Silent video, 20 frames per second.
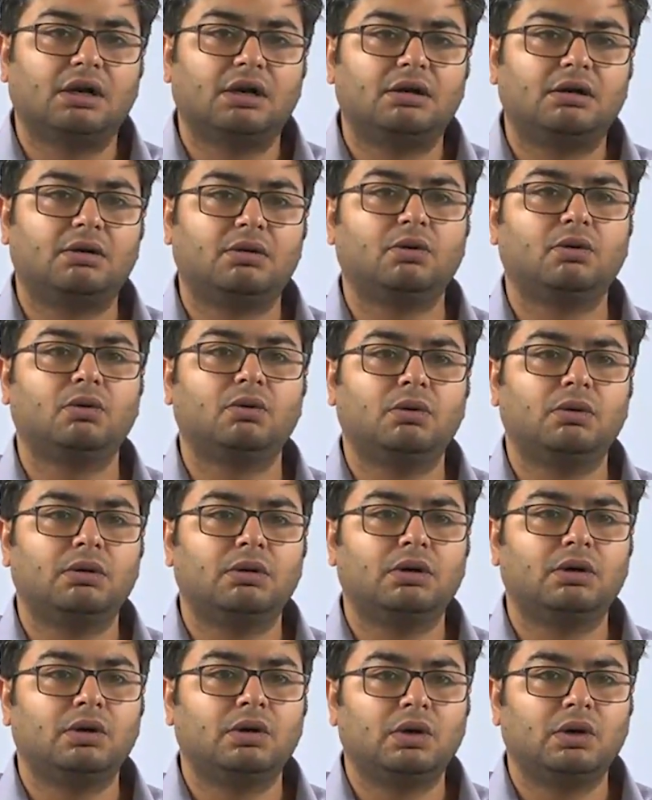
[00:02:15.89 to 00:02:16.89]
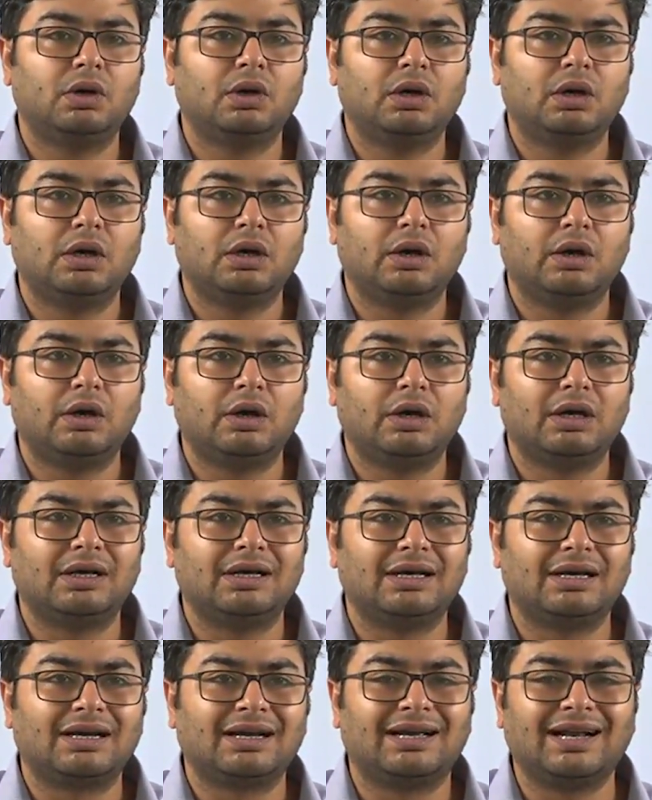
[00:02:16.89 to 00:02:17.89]
to
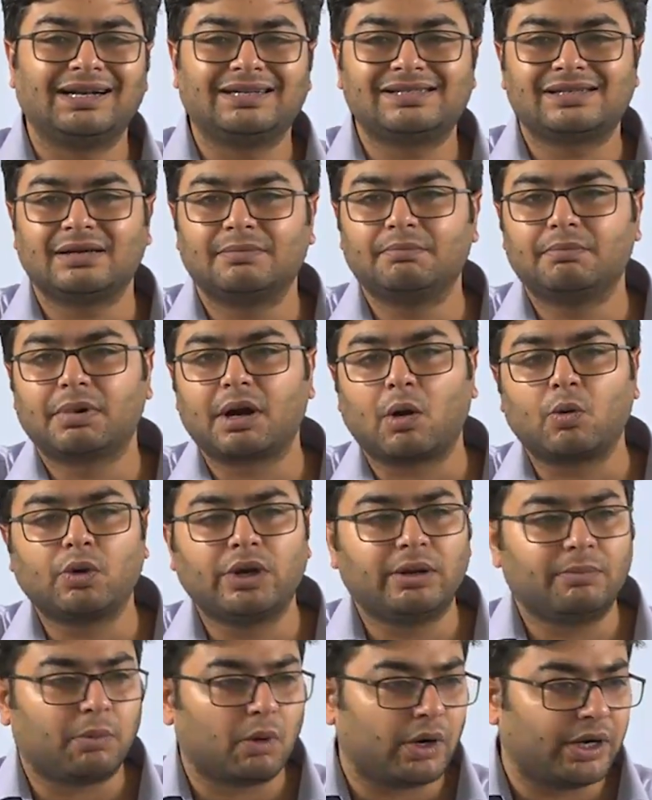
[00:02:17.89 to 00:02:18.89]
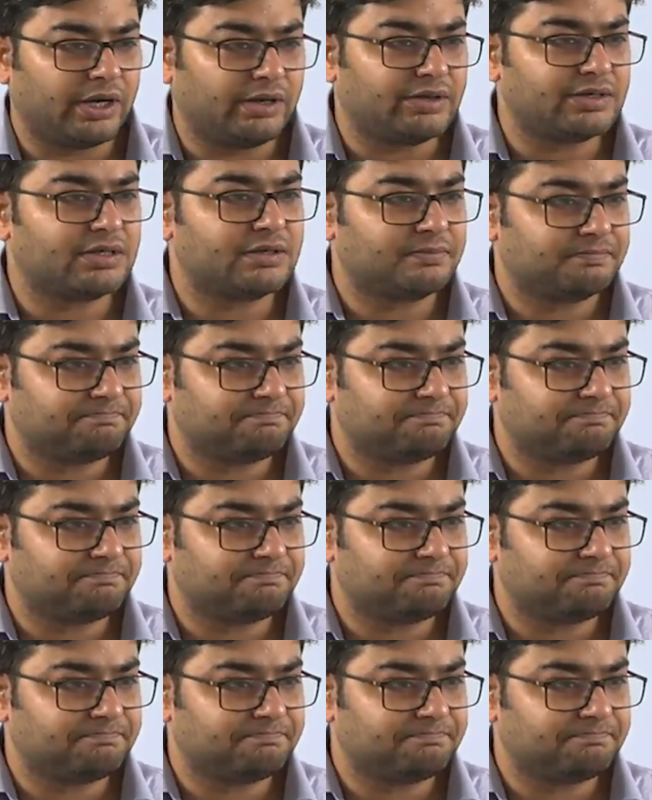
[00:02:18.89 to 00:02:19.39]
get some brownie points.